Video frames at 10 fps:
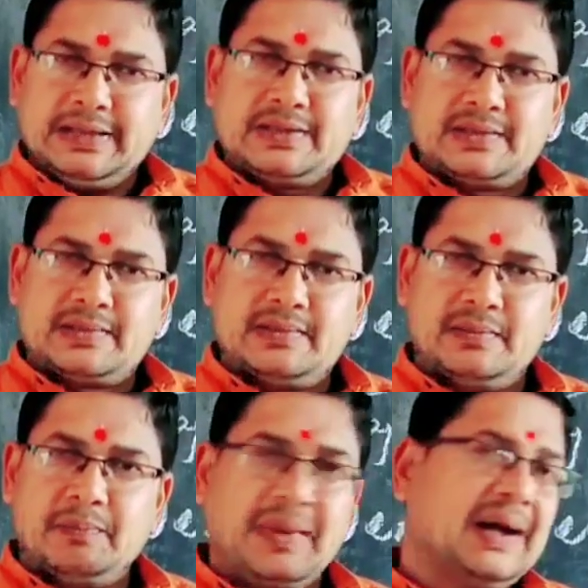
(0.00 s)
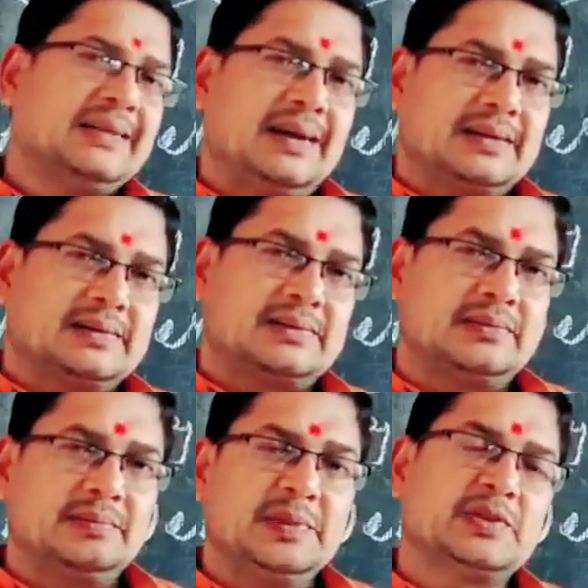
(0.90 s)
And by that,
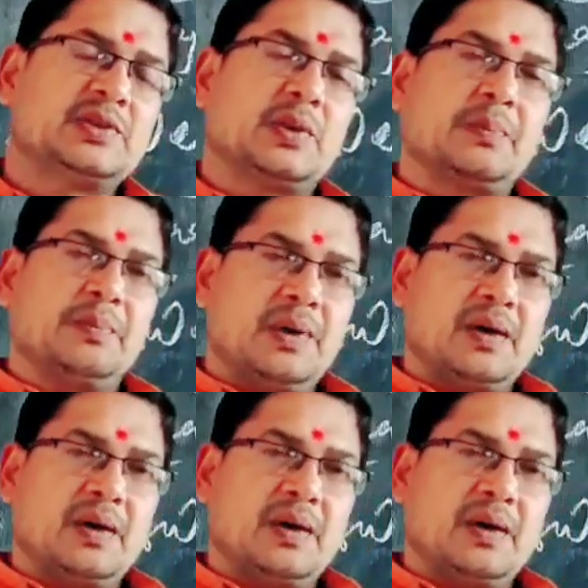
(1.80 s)
Mr.